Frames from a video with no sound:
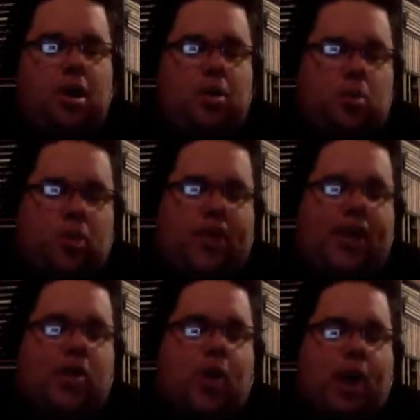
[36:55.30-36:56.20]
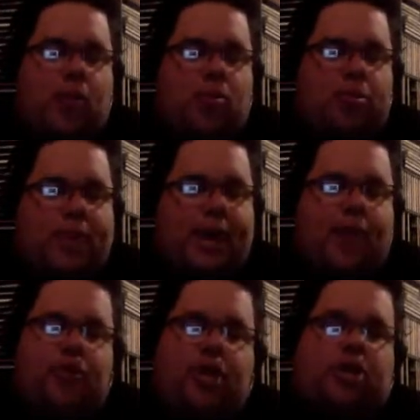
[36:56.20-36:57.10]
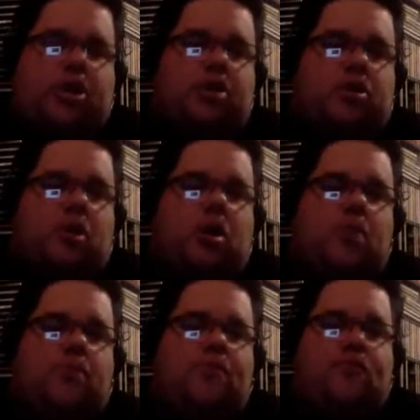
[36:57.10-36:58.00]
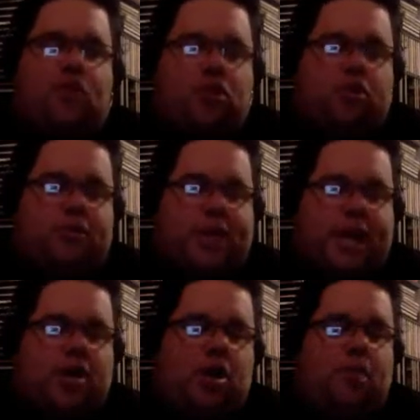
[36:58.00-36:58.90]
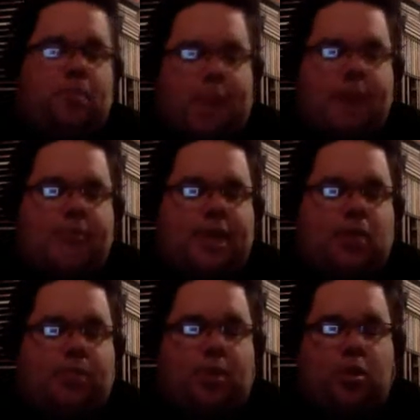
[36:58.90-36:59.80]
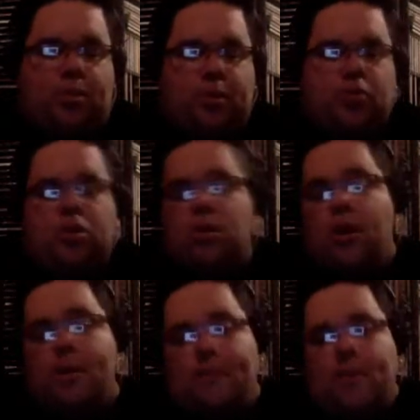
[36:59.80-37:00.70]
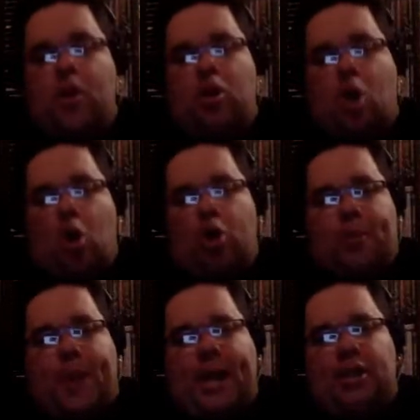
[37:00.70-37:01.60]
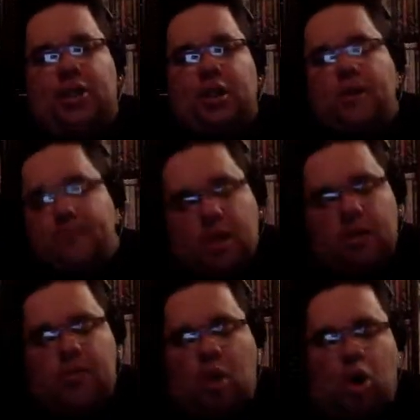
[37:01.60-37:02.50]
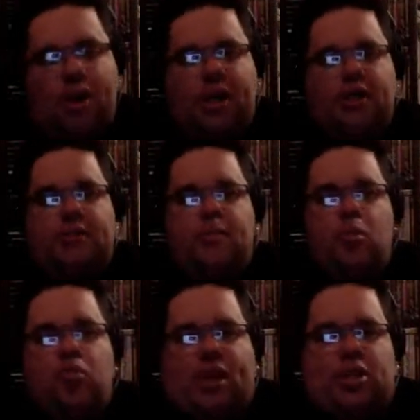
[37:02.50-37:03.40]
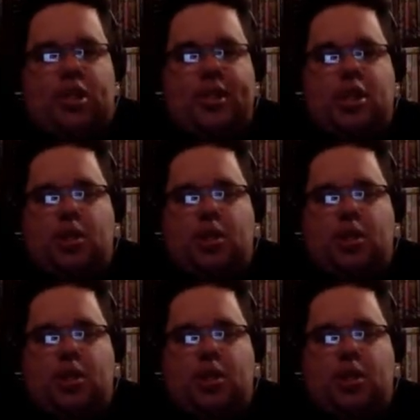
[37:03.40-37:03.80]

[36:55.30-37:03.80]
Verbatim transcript: well, their new album will be out just in time for download. Maybe they'll be on the build. Uh, all depends on his wrestling